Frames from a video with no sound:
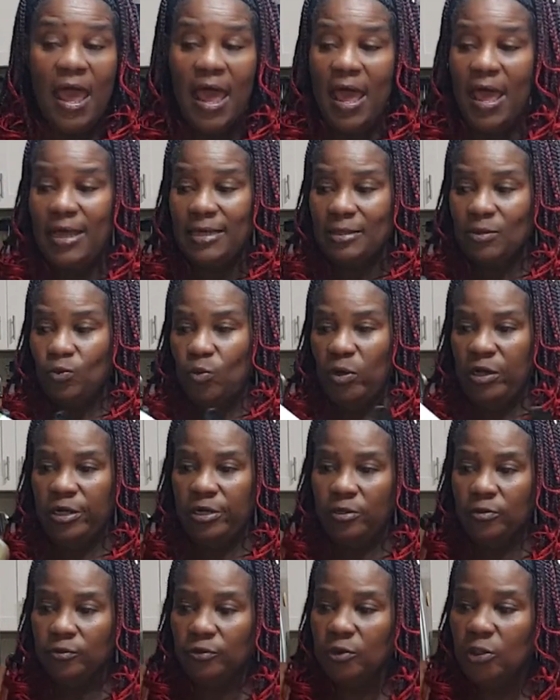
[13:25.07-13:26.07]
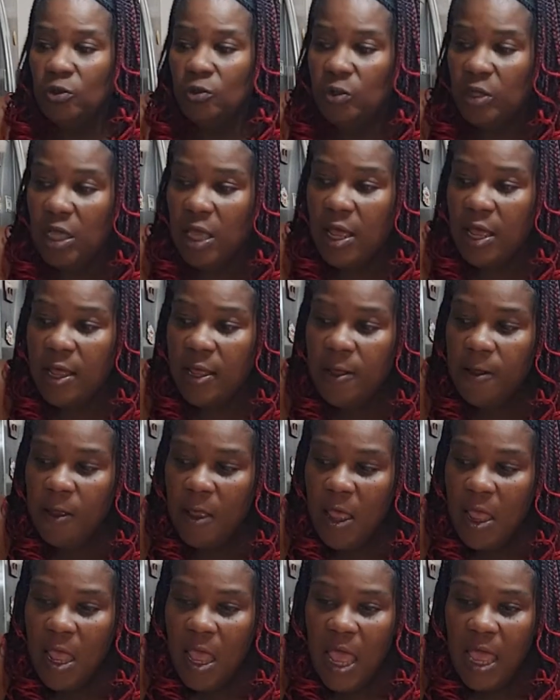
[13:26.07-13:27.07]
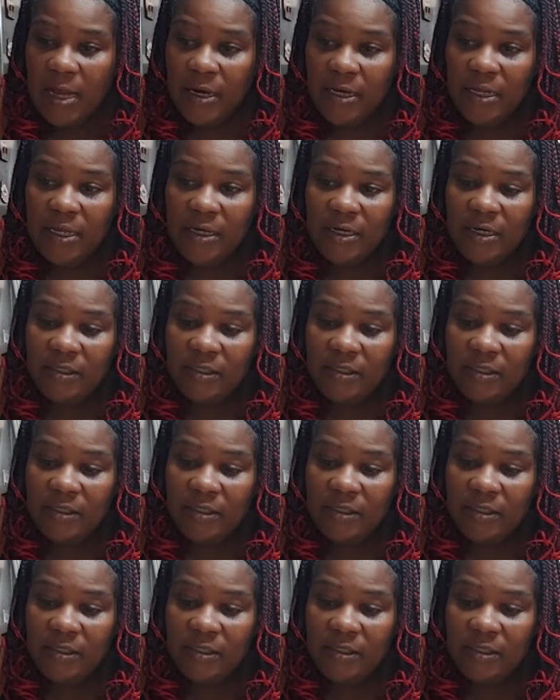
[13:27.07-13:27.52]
as well, okay? And then